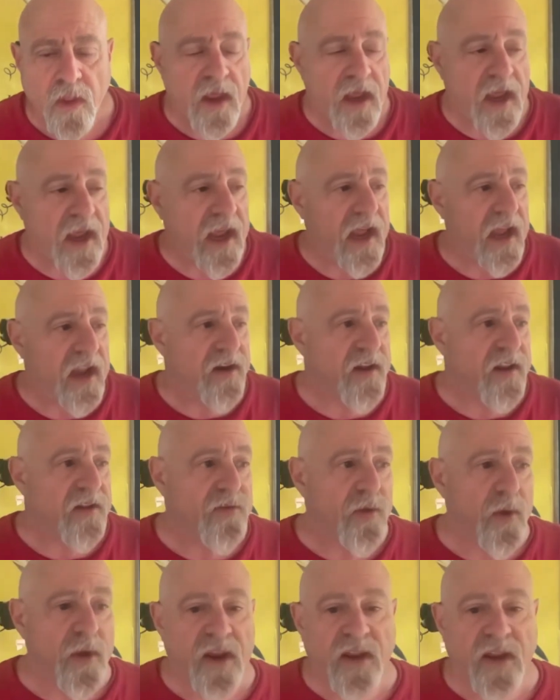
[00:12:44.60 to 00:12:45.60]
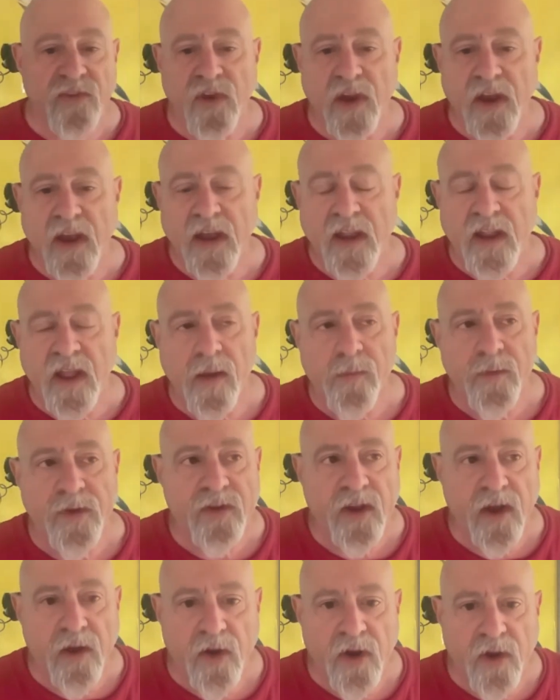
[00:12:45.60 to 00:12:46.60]
And so it isn't any
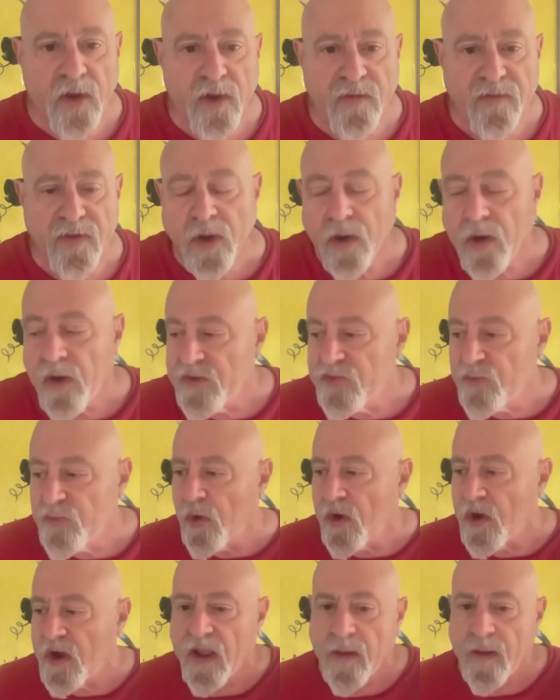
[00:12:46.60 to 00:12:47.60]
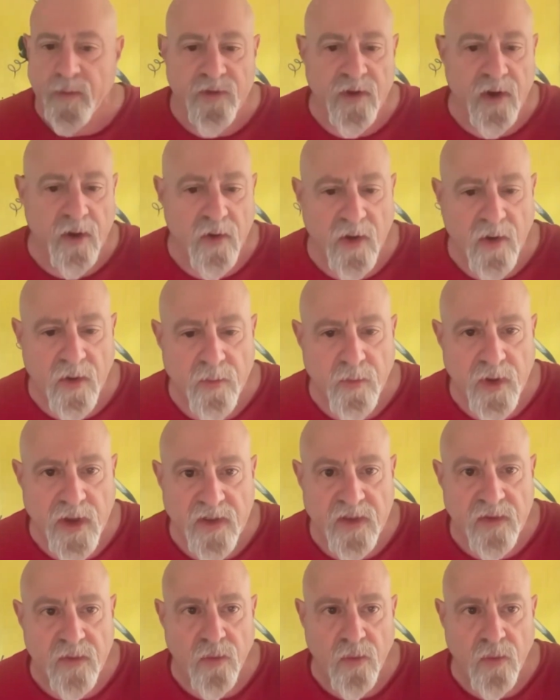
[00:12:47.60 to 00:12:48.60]
commentary on VR, it's more commentary on
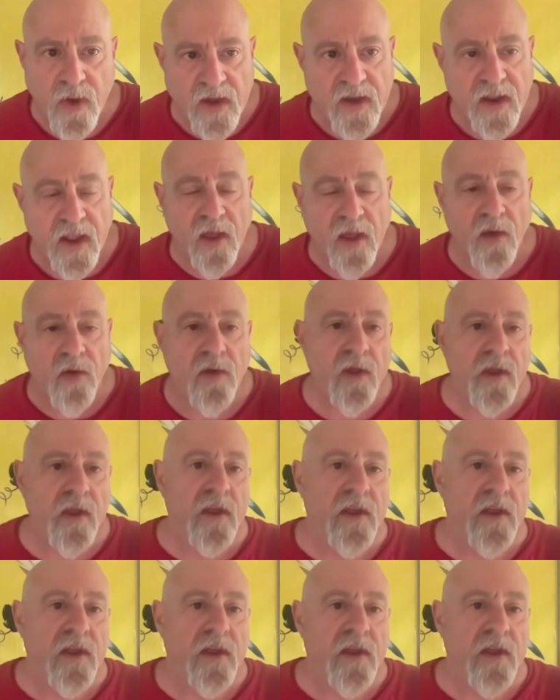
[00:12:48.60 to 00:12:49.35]
retail.